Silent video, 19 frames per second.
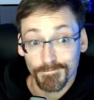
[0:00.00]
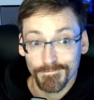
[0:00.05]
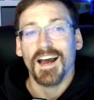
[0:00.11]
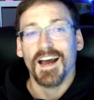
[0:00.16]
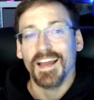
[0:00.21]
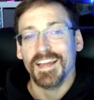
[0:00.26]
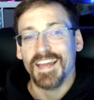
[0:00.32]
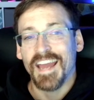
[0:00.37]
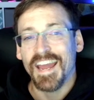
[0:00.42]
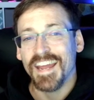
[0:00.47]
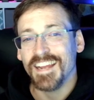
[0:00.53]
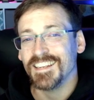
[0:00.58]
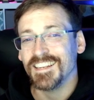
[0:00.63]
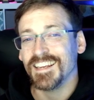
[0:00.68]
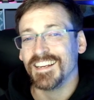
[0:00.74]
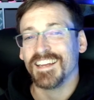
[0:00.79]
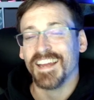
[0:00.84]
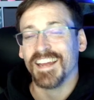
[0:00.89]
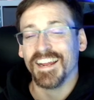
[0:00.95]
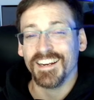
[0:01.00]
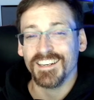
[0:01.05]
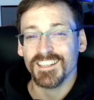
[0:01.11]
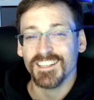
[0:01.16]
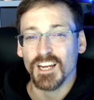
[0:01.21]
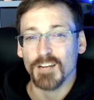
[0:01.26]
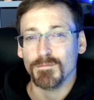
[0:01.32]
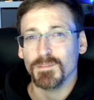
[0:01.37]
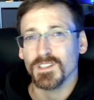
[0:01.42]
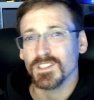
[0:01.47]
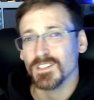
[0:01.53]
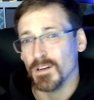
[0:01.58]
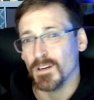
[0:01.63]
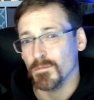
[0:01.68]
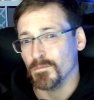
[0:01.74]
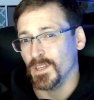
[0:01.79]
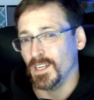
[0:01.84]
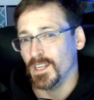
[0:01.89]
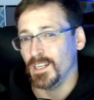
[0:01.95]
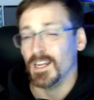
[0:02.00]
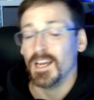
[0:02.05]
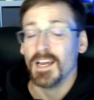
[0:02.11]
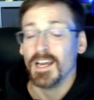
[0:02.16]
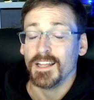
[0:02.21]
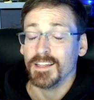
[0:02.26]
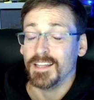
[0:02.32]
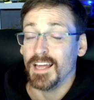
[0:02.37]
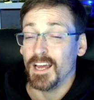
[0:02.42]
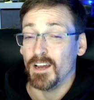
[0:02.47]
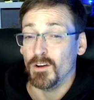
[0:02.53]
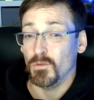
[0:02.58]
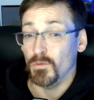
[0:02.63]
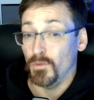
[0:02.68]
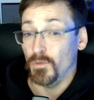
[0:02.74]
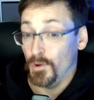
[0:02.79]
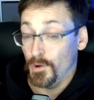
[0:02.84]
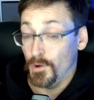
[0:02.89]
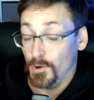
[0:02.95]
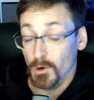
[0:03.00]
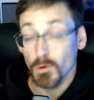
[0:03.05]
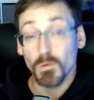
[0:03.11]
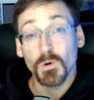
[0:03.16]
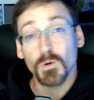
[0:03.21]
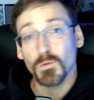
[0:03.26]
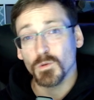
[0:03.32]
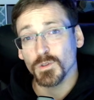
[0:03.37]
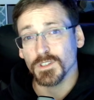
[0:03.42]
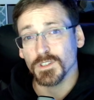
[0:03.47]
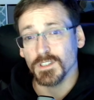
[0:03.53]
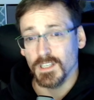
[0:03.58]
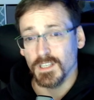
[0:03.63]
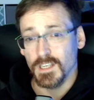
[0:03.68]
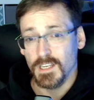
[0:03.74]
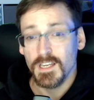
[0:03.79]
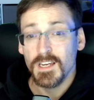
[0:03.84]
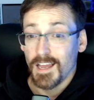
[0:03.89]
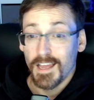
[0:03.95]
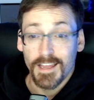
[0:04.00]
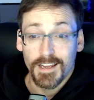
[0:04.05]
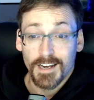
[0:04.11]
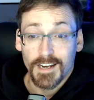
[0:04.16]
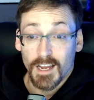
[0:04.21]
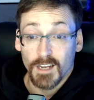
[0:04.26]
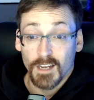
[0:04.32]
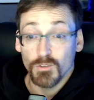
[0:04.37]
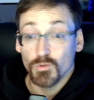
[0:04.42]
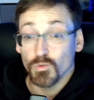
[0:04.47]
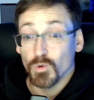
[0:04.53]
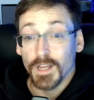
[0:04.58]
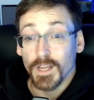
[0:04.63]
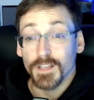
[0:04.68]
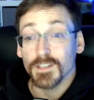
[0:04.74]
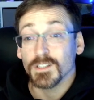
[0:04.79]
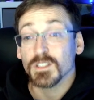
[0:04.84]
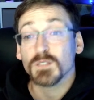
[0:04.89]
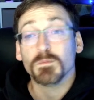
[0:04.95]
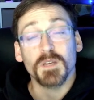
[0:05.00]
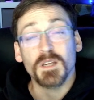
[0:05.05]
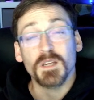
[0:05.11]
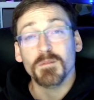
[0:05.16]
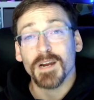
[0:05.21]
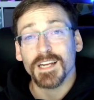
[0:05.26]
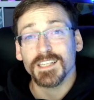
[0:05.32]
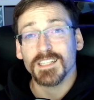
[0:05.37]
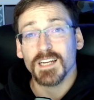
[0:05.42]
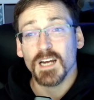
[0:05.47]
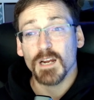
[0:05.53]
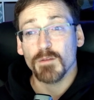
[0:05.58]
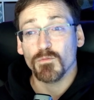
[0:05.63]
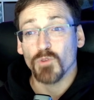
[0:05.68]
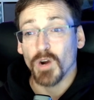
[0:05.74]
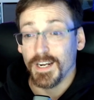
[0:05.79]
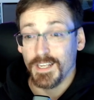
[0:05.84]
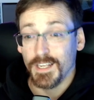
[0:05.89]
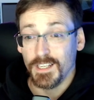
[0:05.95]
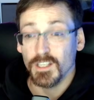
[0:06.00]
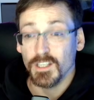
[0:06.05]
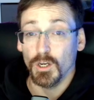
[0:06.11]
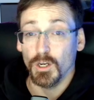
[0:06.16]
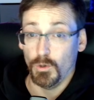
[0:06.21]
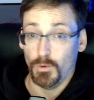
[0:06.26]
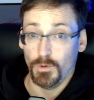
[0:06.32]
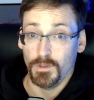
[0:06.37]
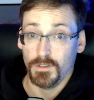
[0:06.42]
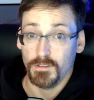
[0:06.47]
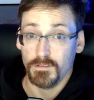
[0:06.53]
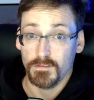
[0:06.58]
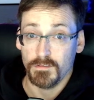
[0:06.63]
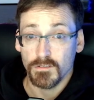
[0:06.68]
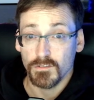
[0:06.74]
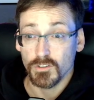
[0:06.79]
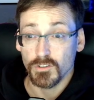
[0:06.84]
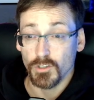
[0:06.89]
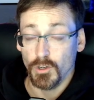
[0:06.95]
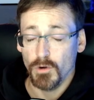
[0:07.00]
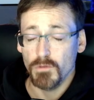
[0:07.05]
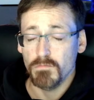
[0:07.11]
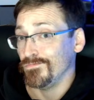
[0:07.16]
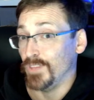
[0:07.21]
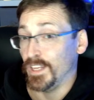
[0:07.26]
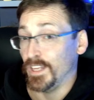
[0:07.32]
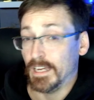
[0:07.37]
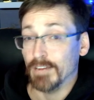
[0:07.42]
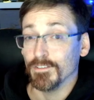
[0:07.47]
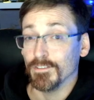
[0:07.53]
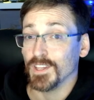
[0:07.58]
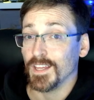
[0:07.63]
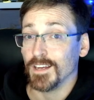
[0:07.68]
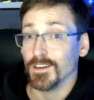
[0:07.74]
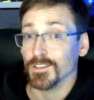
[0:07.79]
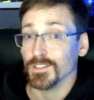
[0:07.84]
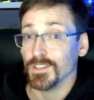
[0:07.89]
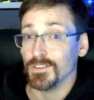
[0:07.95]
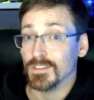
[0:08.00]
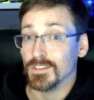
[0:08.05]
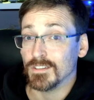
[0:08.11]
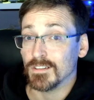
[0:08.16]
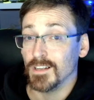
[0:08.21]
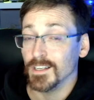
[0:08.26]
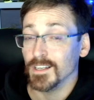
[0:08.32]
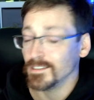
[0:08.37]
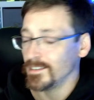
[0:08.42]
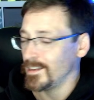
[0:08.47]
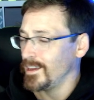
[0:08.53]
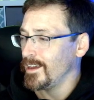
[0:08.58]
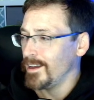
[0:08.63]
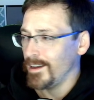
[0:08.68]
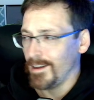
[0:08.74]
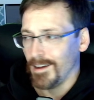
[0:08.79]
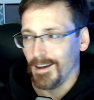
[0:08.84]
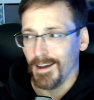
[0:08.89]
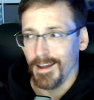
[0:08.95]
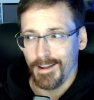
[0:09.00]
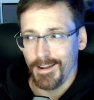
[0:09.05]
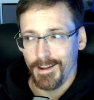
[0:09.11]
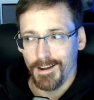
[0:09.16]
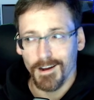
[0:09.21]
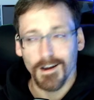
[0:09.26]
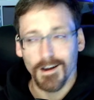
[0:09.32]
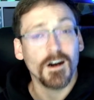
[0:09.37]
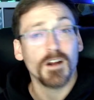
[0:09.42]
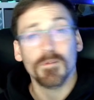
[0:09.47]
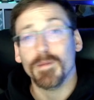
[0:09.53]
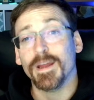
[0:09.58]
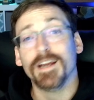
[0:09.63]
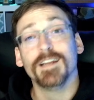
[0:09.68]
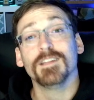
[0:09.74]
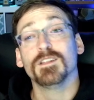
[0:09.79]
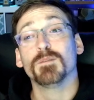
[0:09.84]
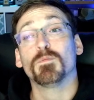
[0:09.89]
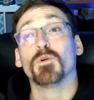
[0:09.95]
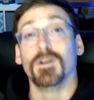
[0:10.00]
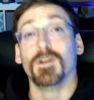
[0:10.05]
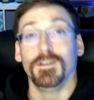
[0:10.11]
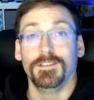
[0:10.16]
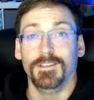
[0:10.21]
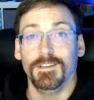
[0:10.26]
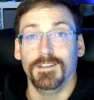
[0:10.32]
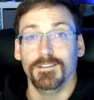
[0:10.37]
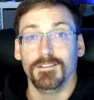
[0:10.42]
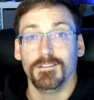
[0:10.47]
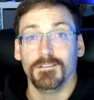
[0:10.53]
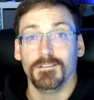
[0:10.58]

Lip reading: I hate dedicating time to something that no one will see, and I'd rather spend my time writing code. So, like everything else on this list, I automated the process,